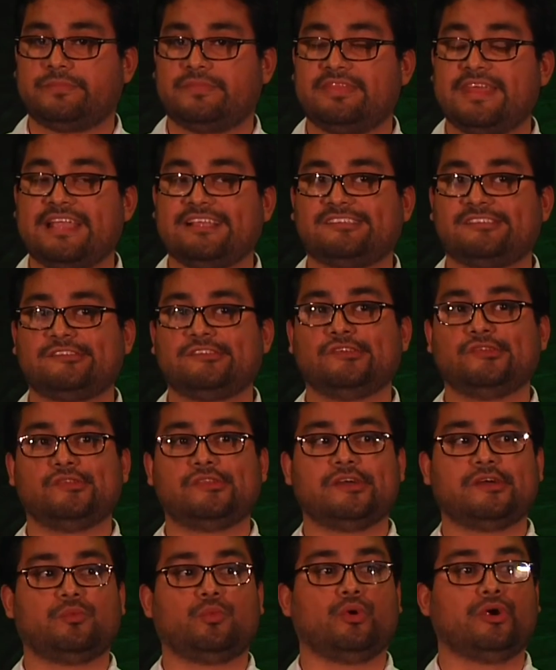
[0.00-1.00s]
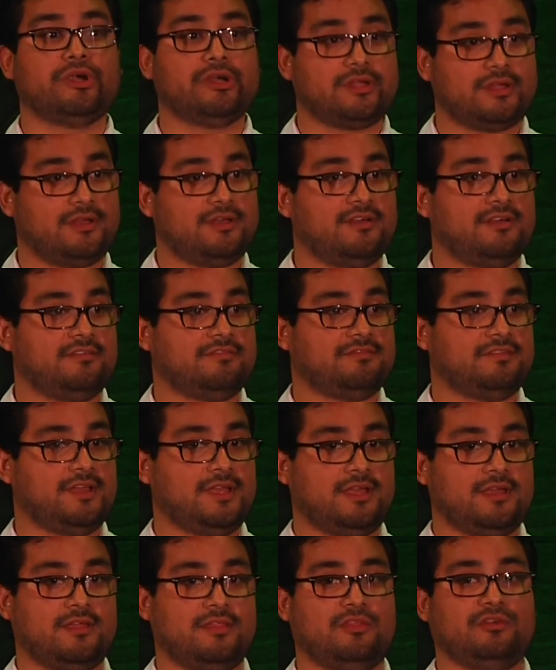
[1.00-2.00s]
thanks to the work of
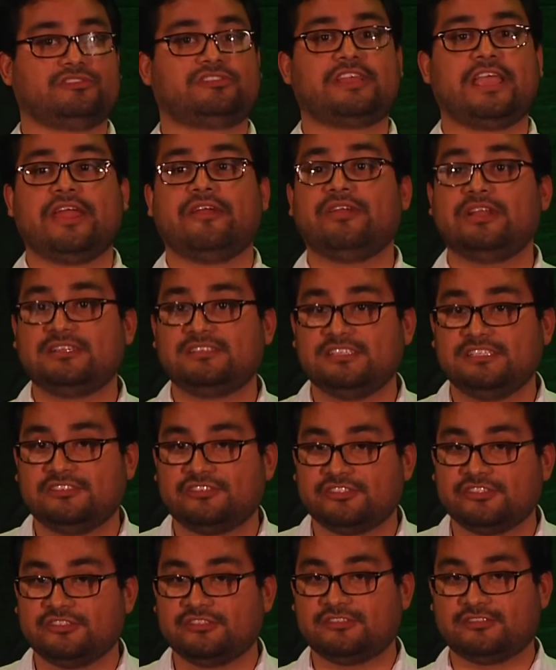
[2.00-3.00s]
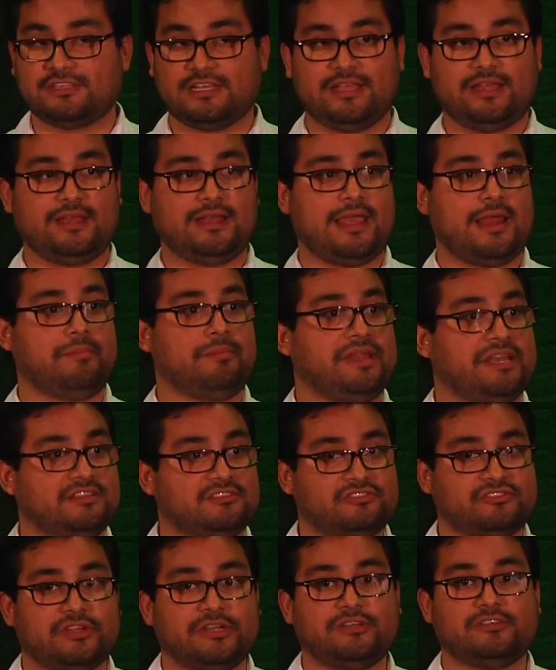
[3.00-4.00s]
those caring teachers and
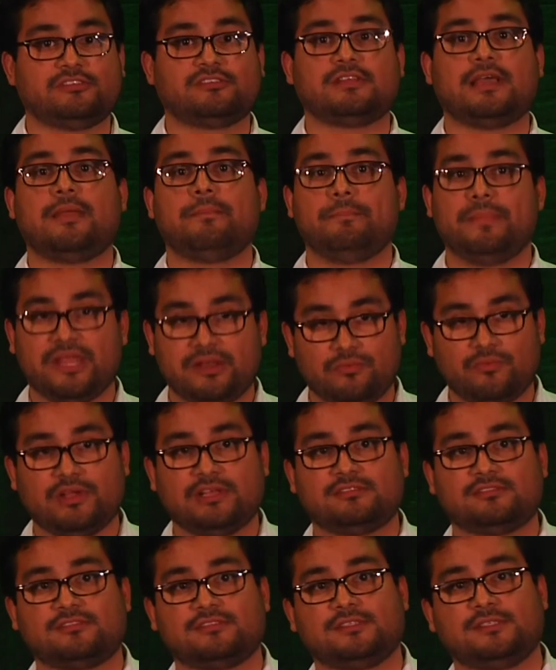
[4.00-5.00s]
administrators at Midwest.